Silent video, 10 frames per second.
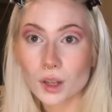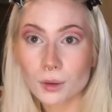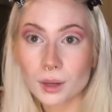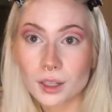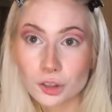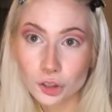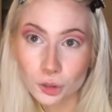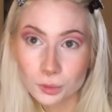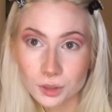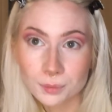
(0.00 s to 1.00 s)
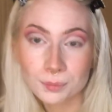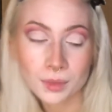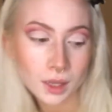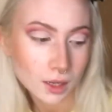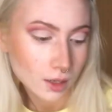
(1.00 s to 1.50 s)
Okay, cute.
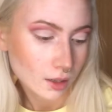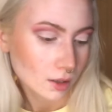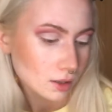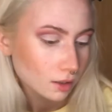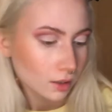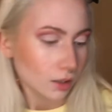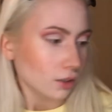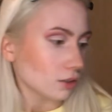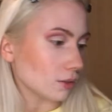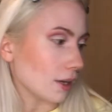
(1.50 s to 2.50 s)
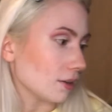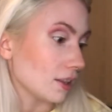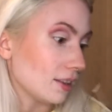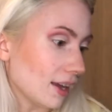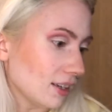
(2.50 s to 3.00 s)
So now
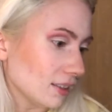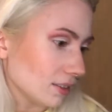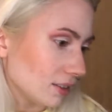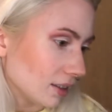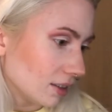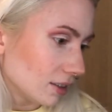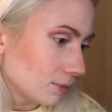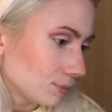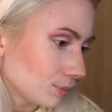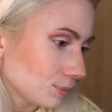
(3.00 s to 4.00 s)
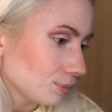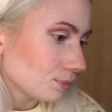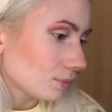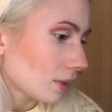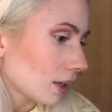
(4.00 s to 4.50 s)
that that is done,
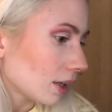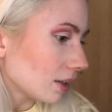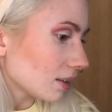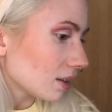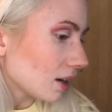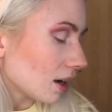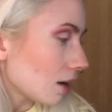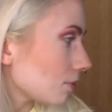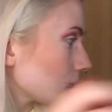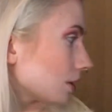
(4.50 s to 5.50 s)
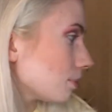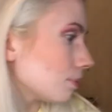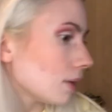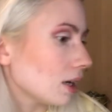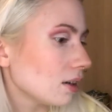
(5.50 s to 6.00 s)
it is time for the
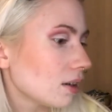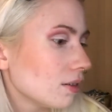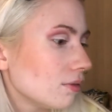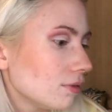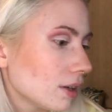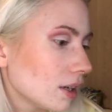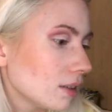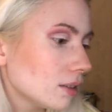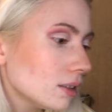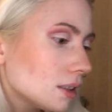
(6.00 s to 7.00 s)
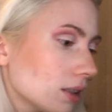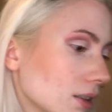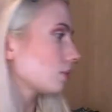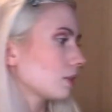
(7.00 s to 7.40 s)
main event.